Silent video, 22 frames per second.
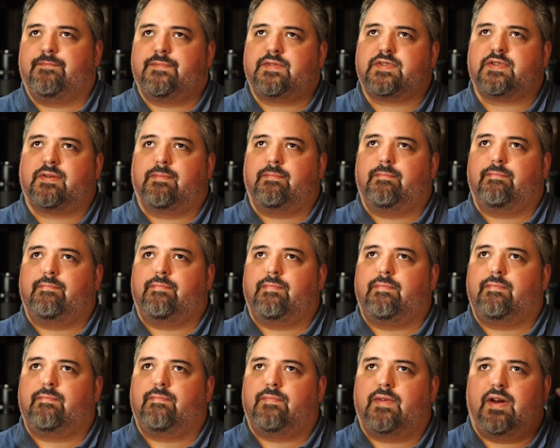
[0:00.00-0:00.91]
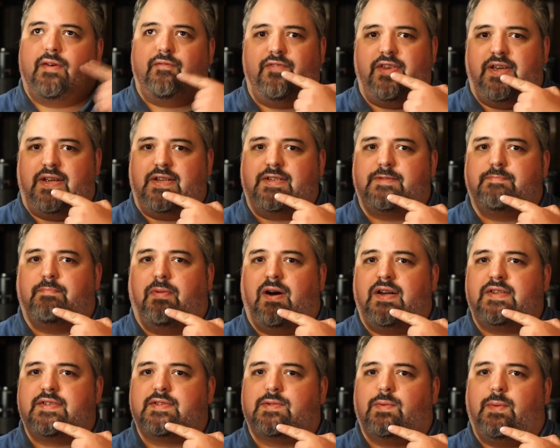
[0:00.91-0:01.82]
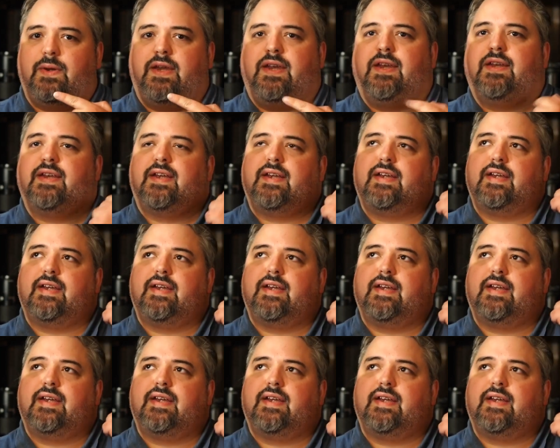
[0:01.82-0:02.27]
some of this, Boss Tweed,